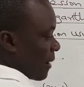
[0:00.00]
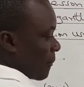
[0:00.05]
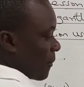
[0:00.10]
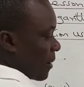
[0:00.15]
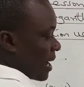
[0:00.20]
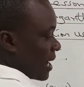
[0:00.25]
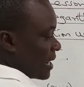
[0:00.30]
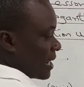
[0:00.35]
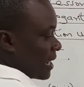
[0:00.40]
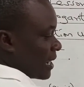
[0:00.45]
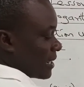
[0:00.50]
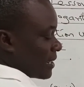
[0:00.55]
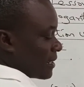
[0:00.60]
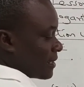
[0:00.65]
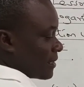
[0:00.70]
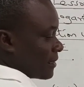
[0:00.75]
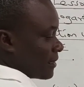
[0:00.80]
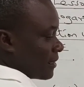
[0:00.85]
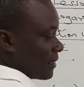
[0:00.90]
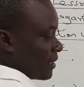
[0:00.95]
a
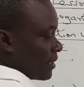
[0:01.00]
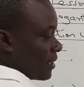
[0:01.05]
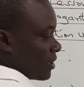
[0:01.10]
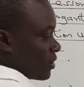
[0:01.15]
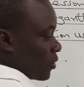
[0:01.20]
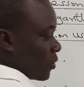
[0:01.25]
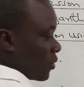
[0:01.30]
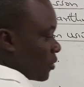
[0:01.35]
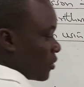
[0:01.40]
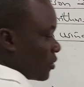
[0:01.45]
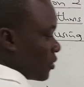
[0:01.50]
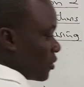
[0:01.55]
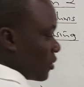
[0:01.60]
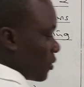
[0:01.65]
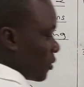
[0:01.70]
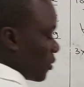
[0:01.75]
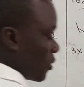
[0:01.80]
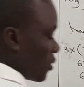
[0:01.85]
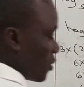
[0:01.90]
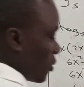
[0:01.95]
minus. So,
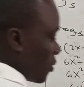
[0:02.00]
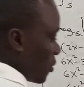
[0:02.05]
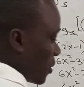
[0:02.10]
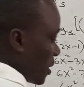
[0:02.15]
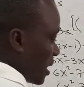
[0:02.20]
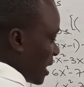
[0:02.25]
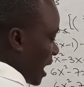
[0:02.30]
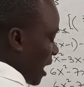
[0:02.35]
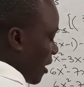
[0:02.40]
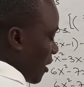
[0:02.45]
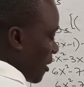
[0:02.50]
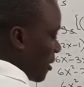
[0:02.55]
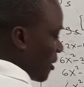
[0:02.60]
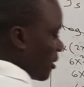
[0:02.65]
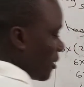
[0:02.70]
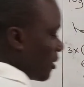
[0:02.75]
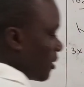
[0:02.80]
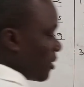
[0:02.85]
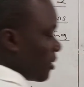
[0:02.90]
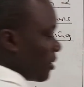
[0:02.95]
you will
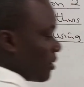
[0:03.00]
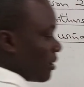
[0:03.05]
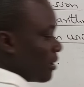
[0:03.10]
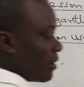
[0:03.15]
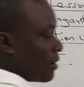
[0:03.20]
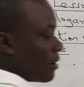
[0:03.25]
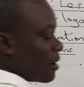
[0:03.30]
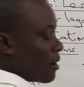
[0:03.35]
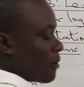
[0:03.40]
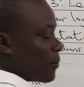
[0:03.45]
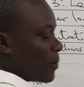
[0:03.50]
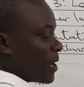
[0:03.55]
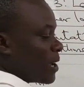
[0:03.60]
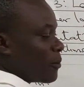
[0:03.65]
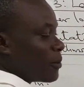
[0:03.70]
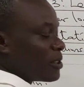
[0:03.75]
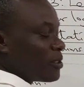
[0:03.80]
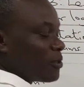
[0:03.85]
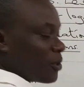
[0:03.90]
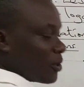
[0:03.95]
now play with